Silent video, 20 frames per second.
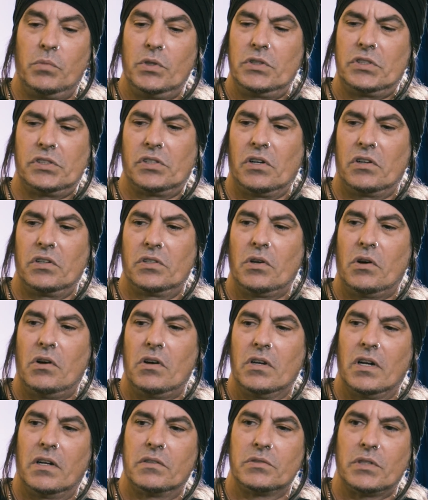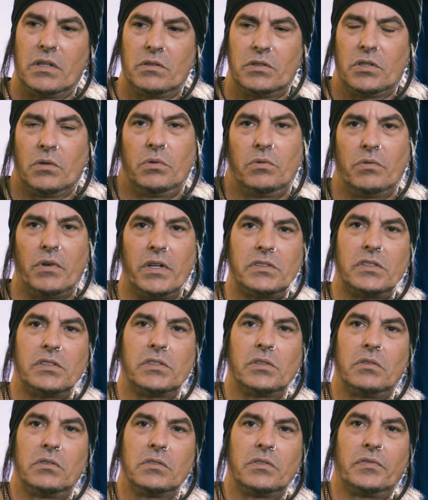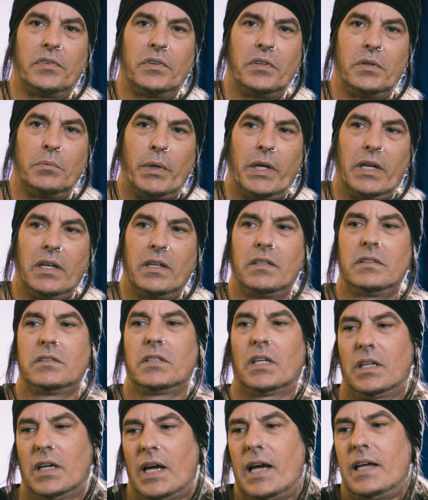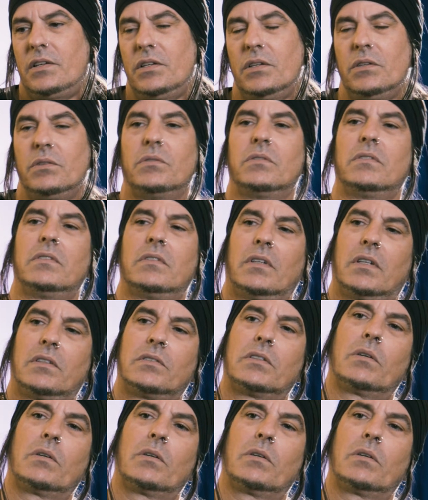just started talking. I was like, so who writes the songs for your band? He's like, I do. And I was